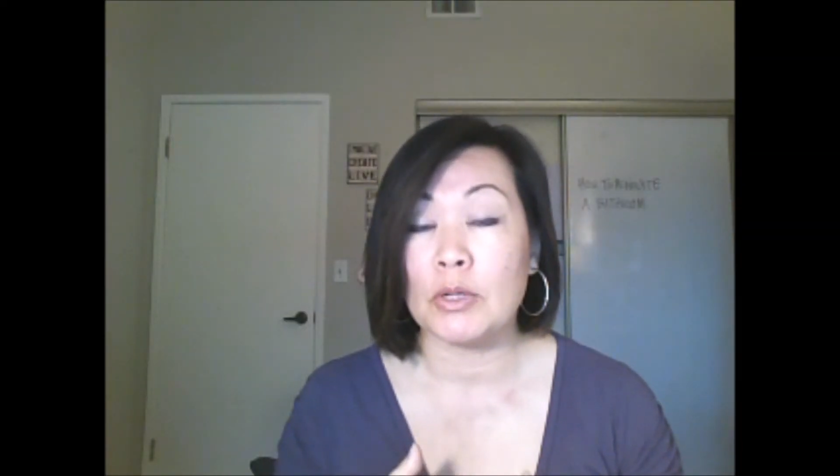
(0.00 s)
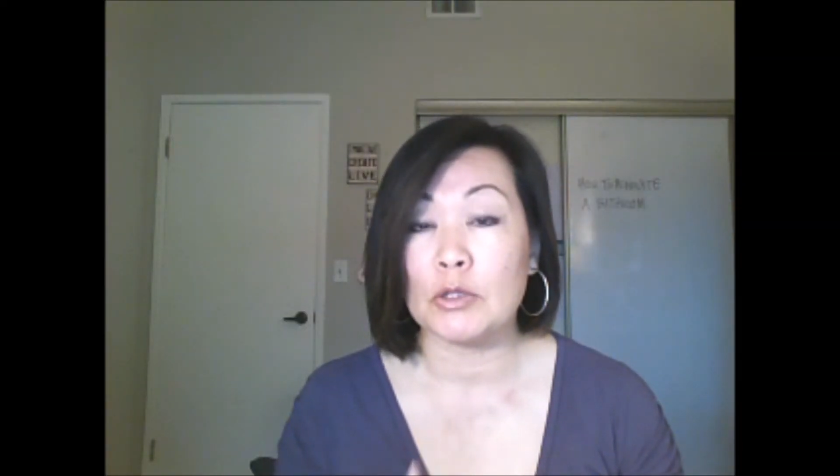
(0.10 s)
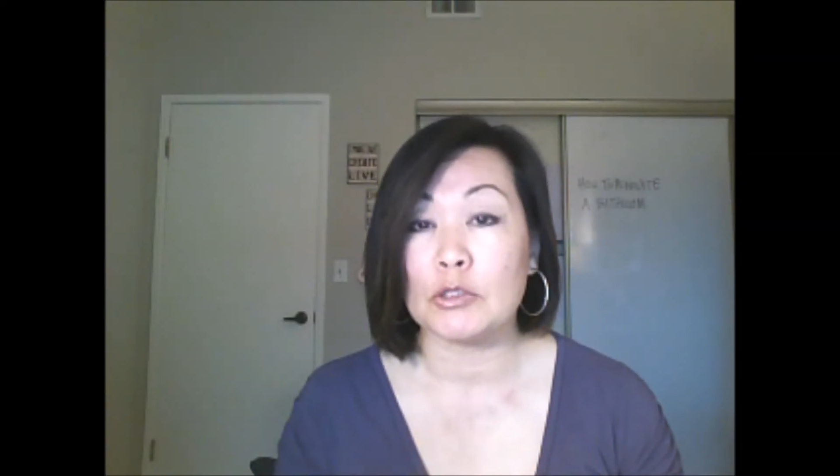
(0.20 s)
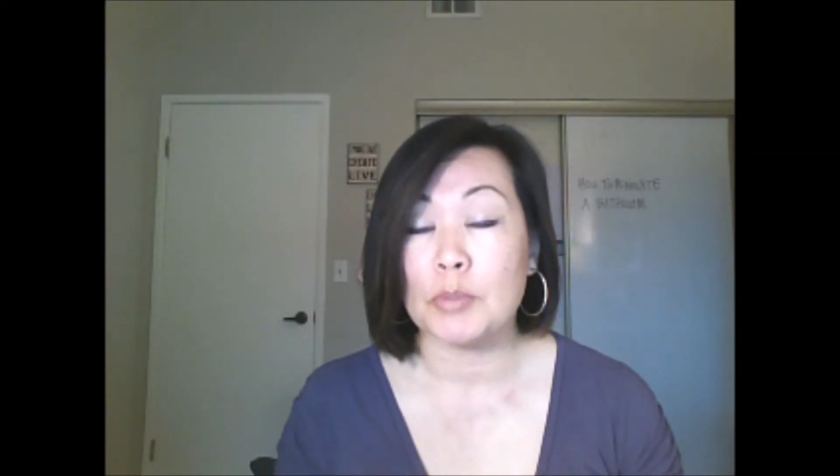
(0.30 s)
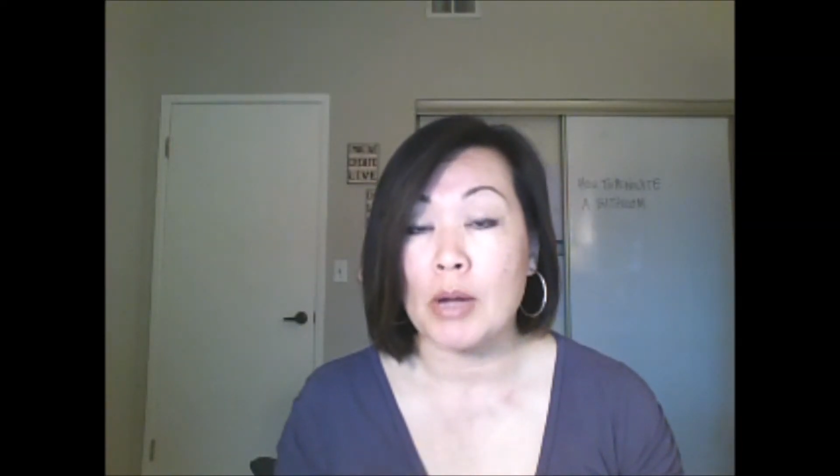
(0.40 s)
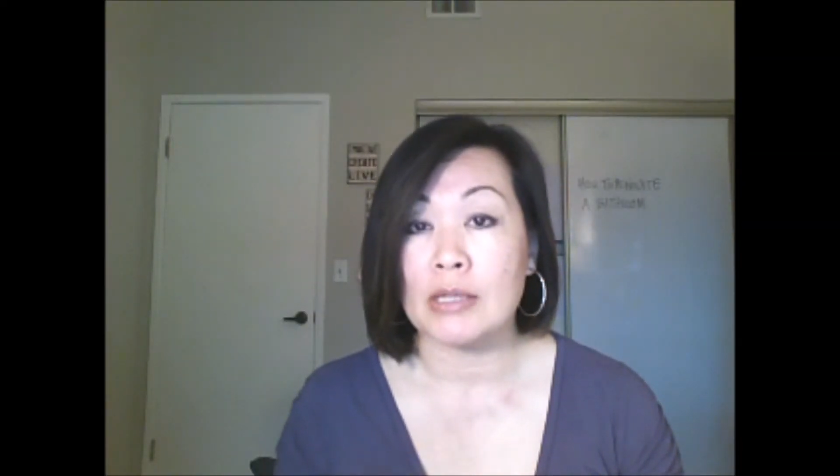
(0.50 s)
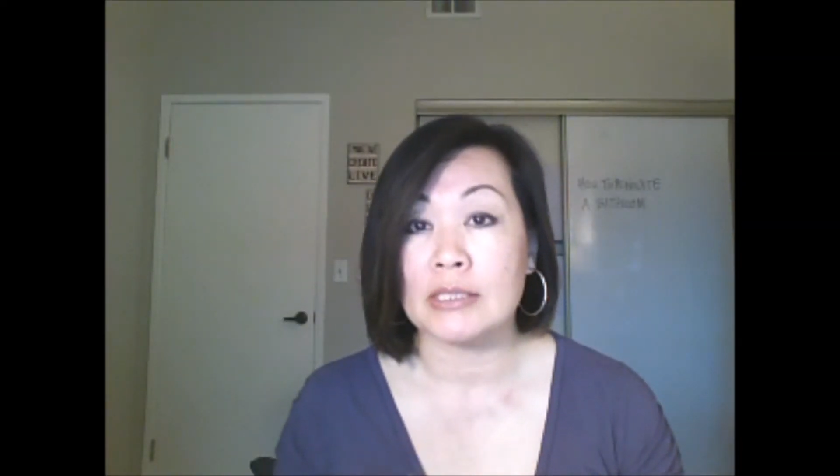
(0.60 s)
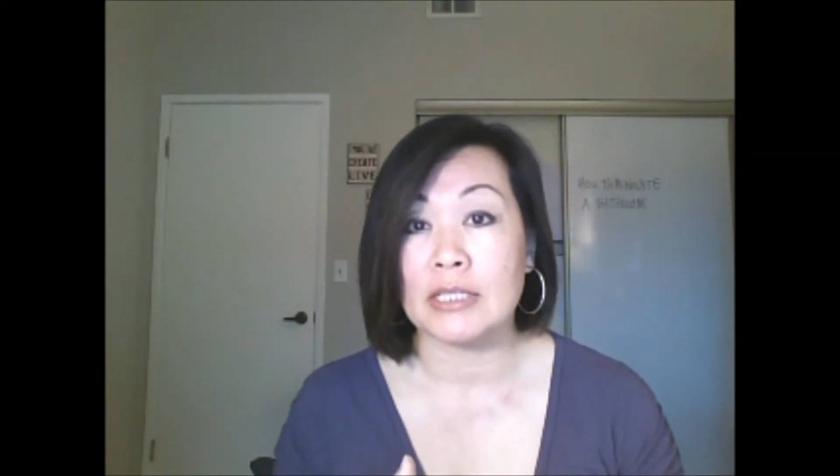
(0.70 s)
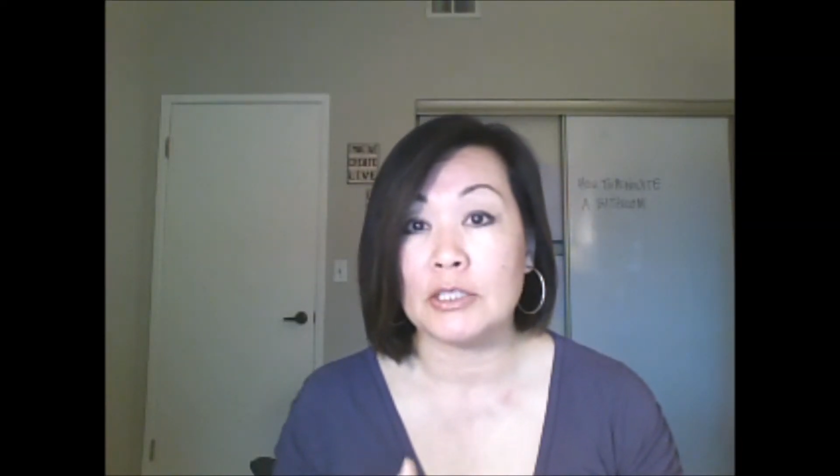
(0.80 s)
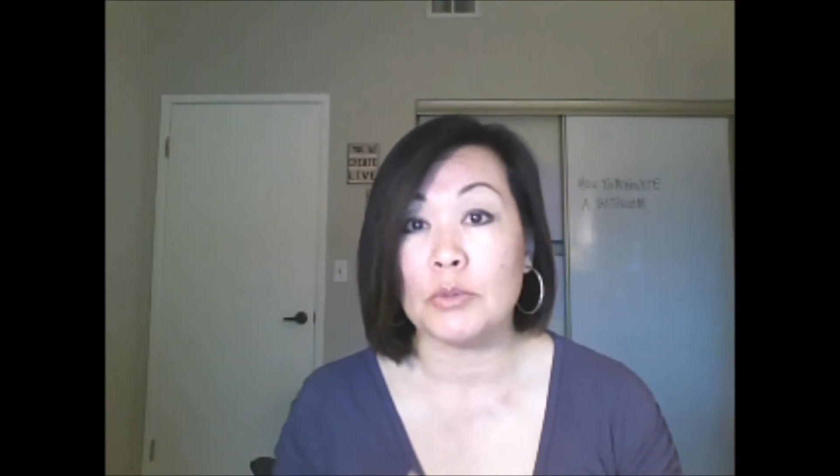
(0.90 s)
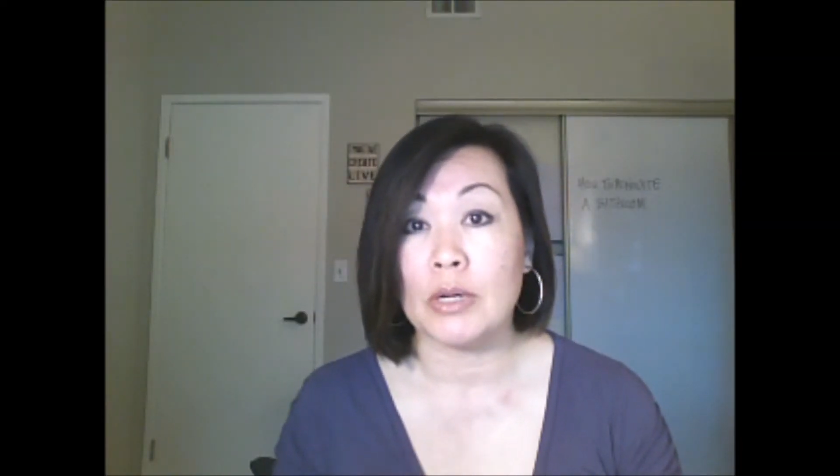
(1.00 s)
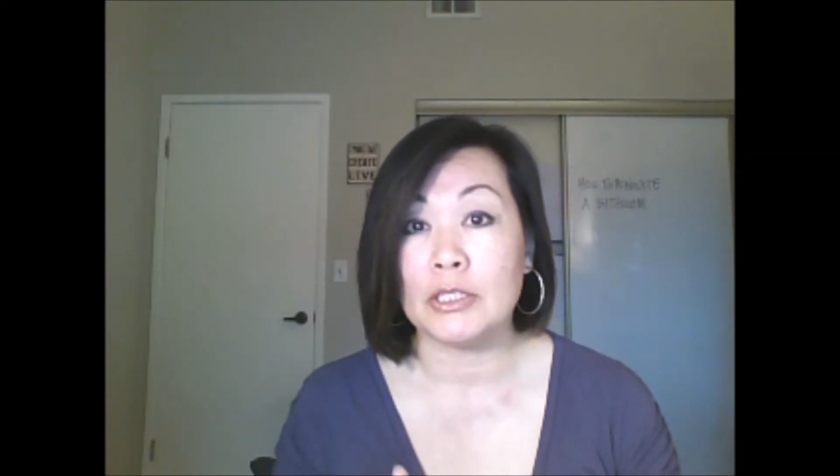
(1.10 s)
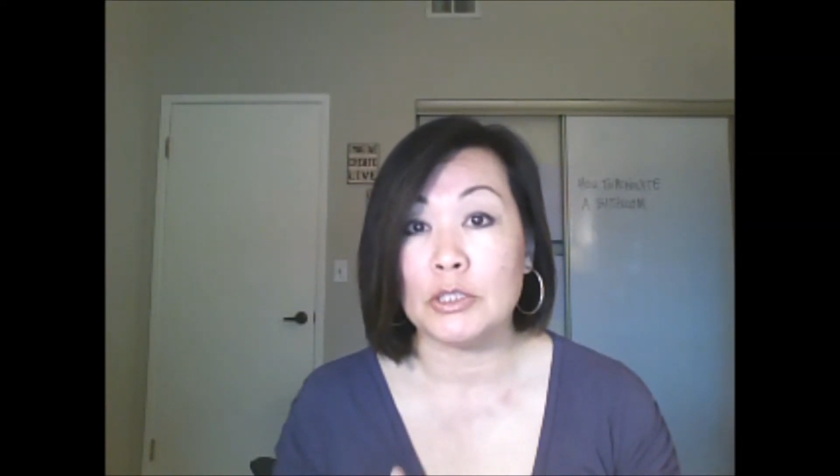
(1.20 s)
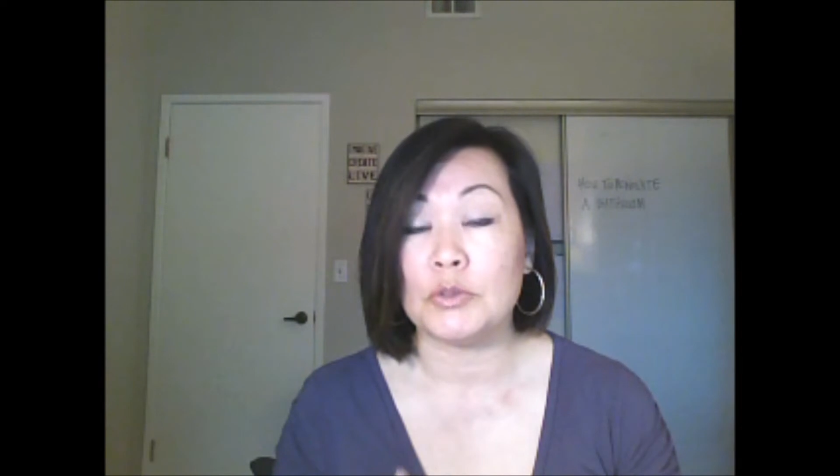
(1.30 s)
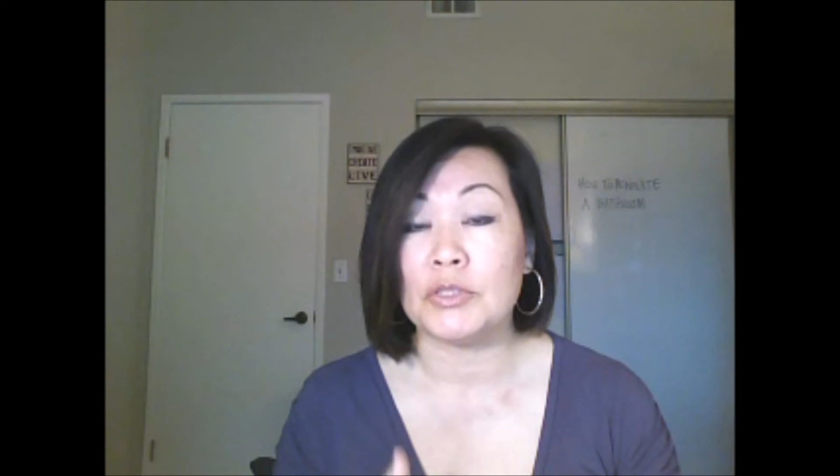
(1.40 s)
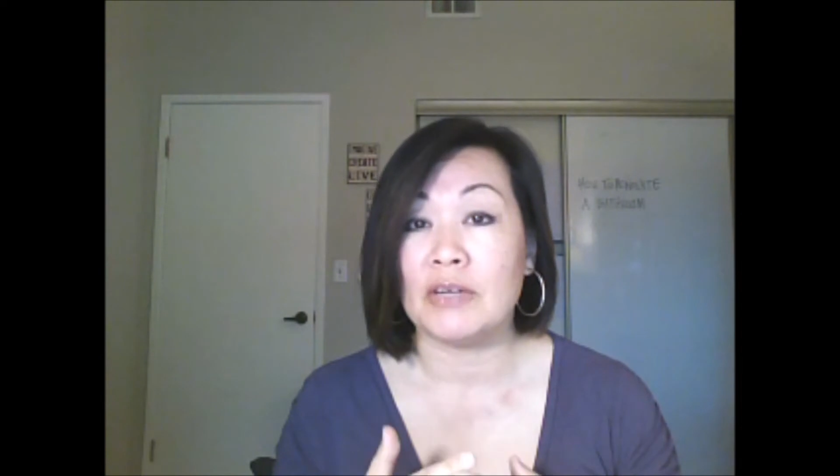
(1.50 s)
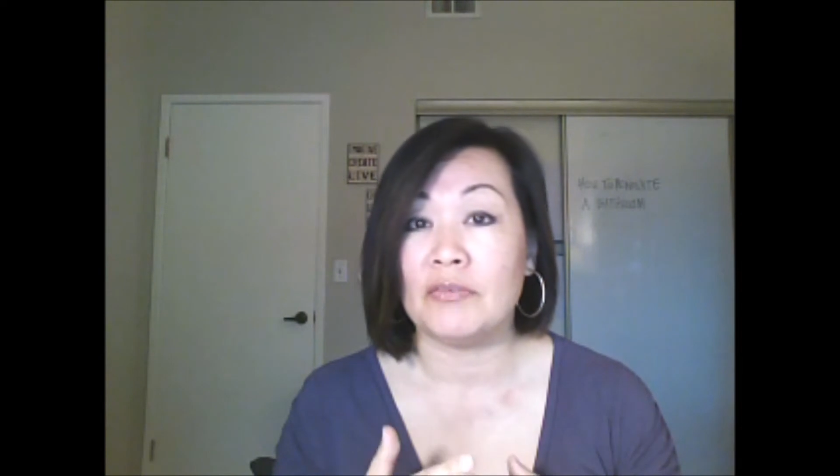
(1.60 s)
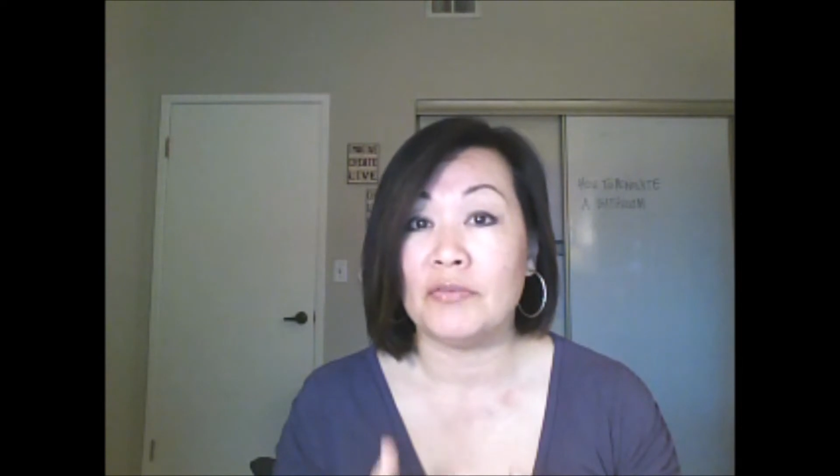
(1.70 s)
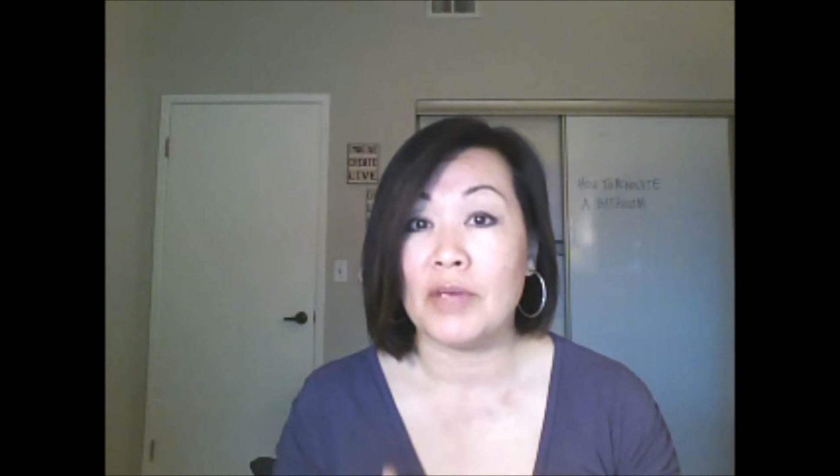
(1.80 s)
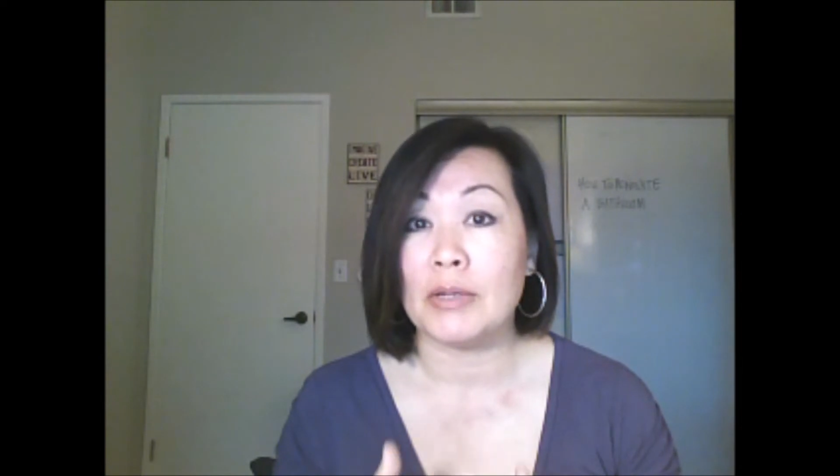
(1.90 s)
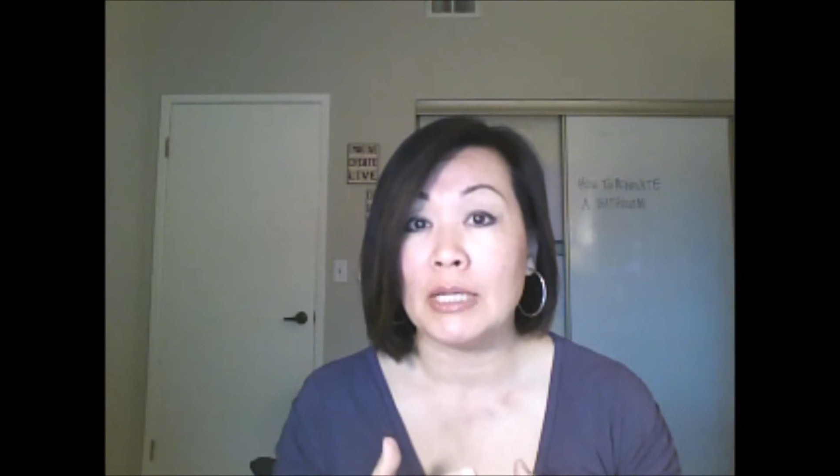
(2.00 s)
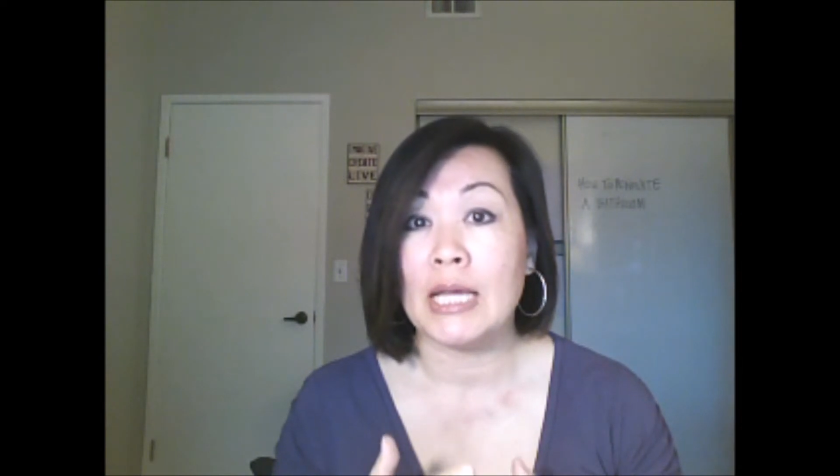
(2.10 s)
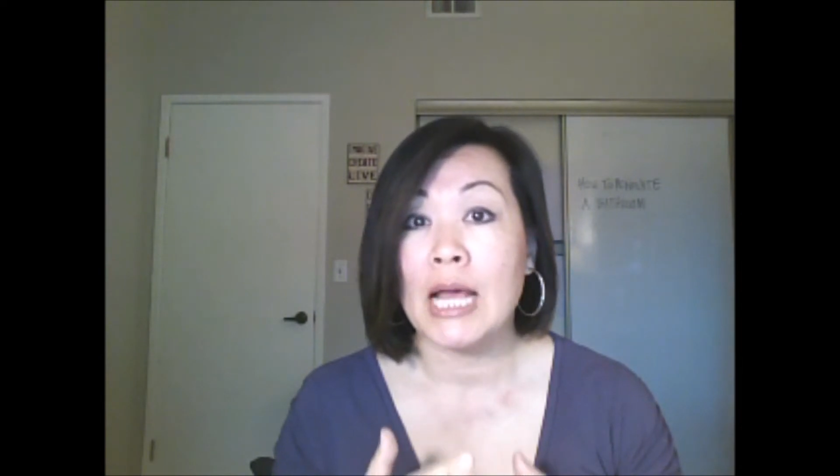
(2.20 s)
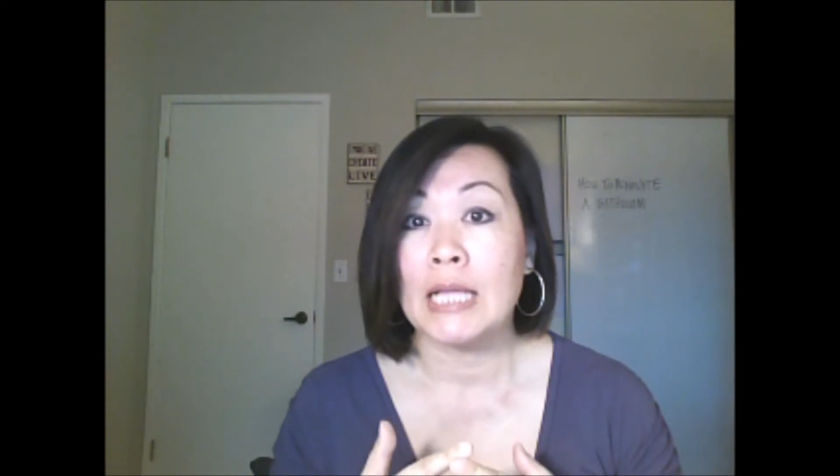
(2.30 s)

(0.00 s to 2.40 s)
of those products that you want to use in a very